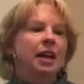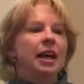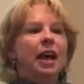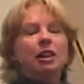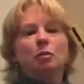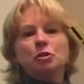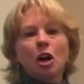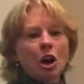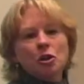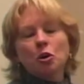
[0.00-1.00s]
and the most
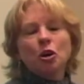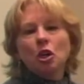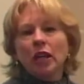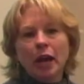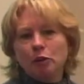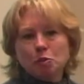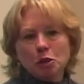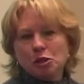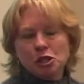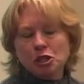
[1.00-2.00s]
hardcore whole language
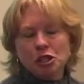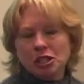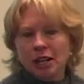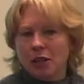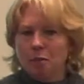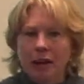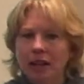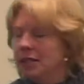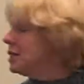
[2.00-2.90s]
person is going to say they're balanced.